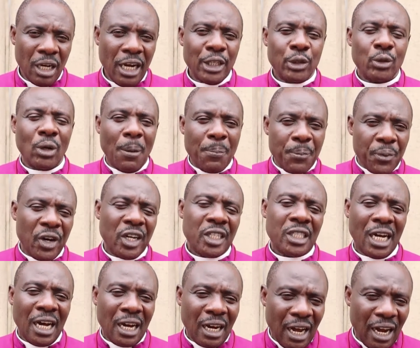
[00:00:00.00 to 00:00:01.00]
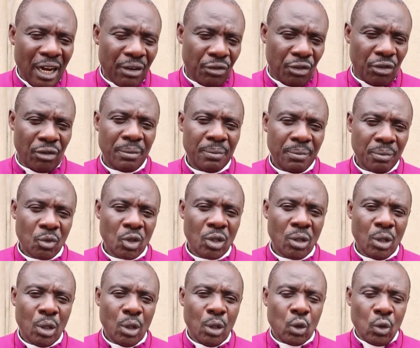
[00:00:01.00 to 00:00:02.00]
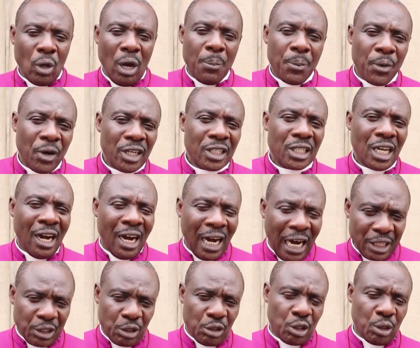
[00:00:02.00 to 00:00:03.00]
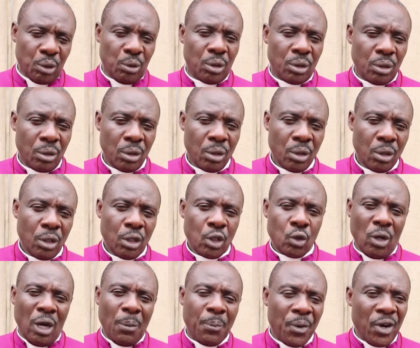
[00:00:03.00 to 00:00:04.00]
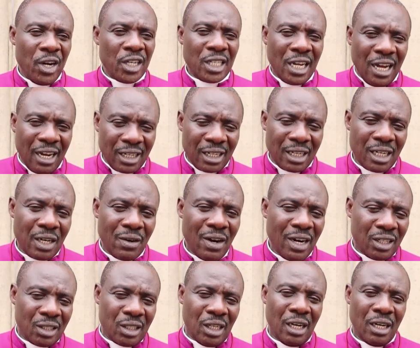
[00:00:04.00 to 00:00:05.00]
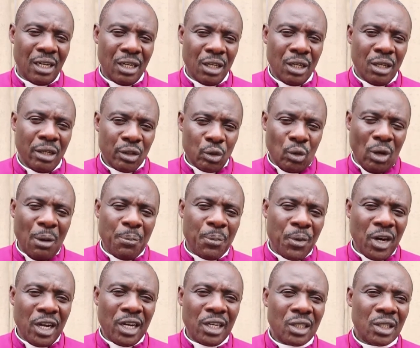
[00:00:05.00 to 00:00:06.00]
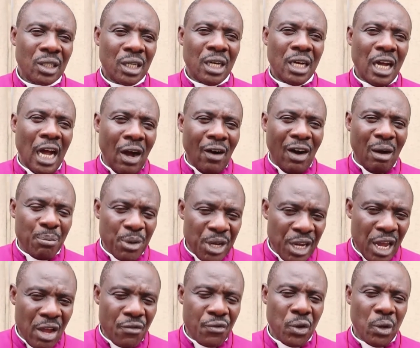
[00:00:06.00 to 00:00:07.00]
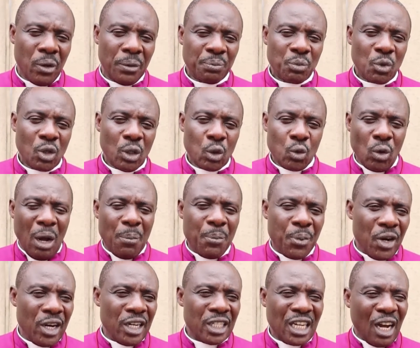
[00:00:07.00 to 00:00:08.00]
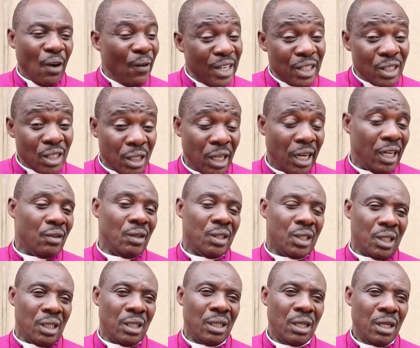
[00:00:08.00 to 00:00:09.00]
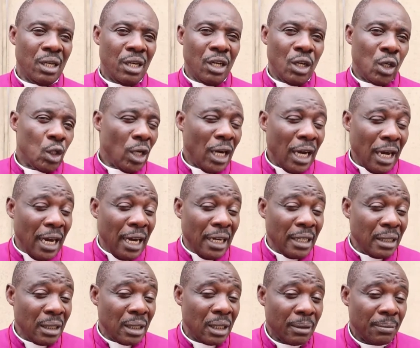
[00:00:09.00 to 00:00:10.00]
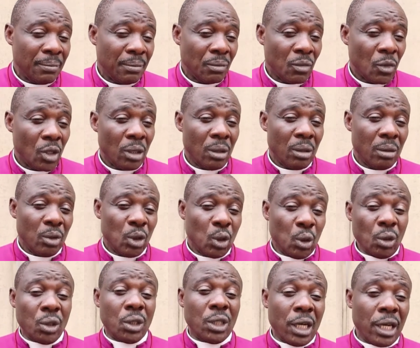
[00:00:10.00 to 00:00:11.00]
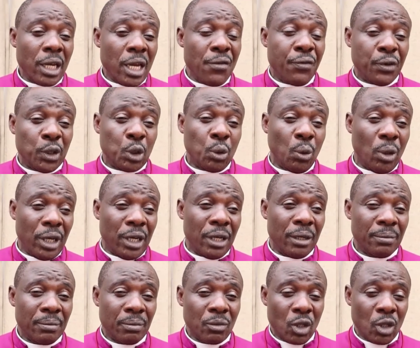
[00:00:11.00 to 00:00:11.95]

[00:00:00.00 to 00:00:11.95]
and to appraise our lives, to appraise our attitude, to appraise our character, to appraise our behavior, to appraise our integrity, and to see if truly